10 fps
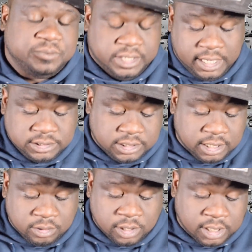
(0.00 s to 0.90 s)
Next
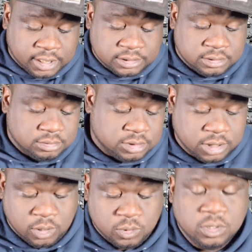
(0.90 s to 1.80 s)
thing on the list,
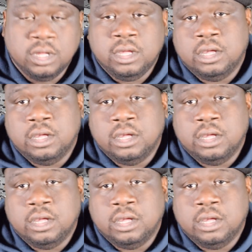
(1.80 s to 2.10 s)
so